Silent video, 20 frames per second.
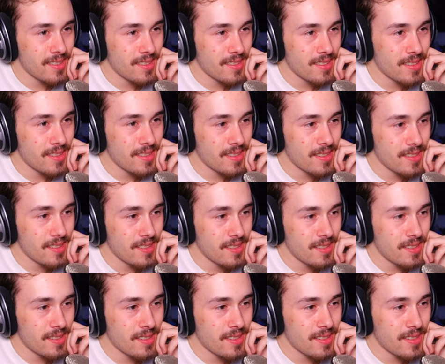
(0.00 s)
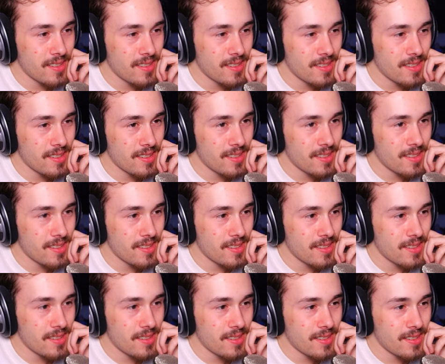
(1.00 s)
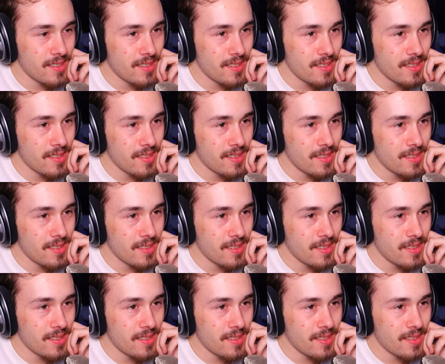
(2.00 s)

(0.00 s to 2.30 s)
Nothing is said.